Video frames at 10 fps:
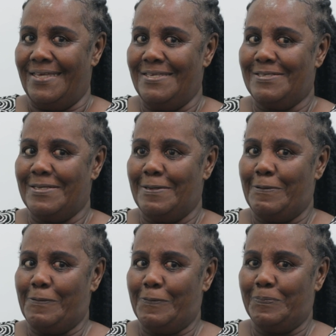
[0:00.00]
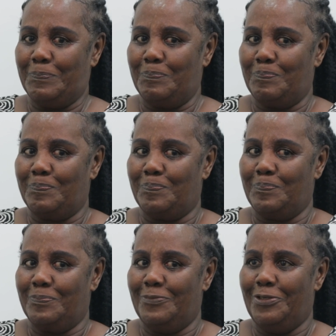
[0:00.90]
He said,
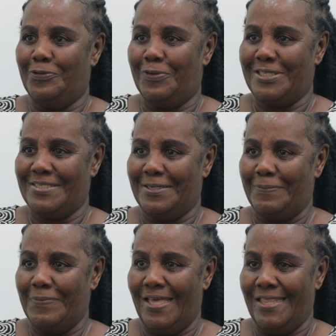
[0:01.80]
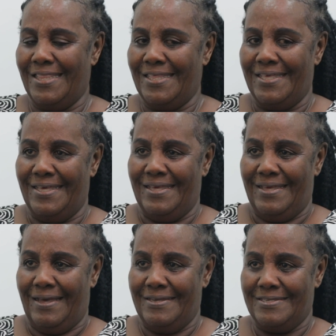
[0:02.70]
you know what is happening?
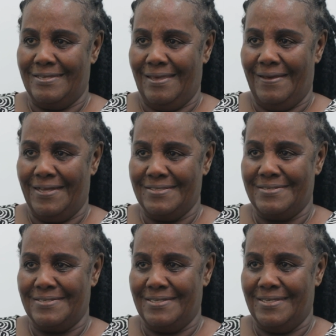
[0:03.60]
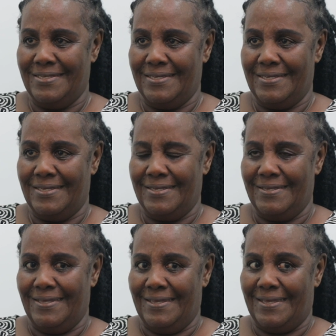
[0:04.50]
I say, yes.
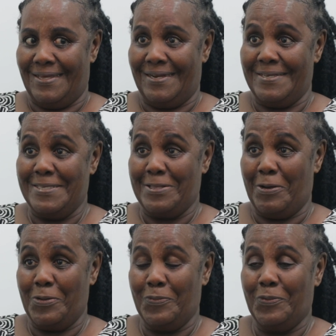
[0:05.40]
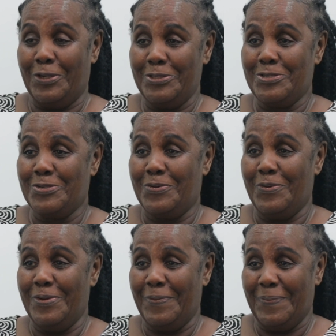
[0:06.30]
And I start one
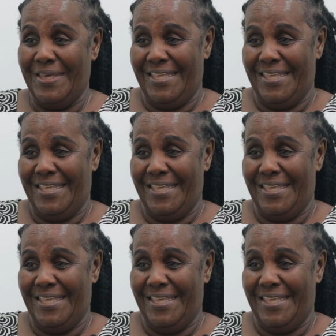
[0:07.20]
scream.